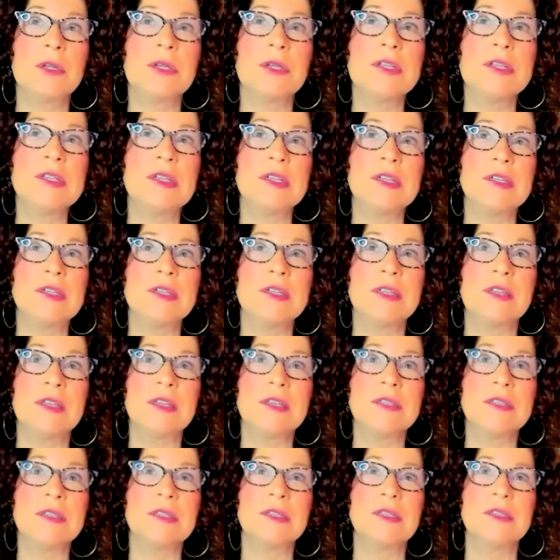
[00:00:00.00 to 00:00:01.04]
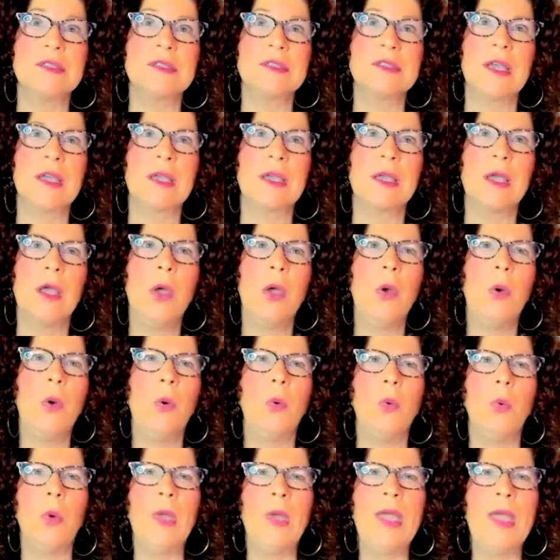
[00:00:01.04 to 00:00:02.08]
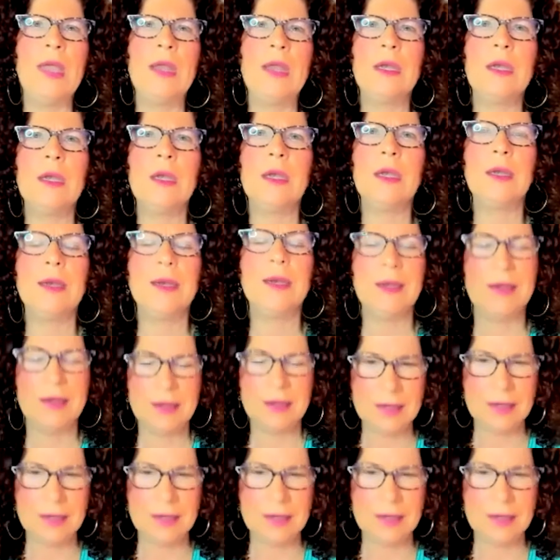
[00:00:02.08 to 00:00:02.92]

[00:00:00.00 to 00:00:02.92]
listening to this is like when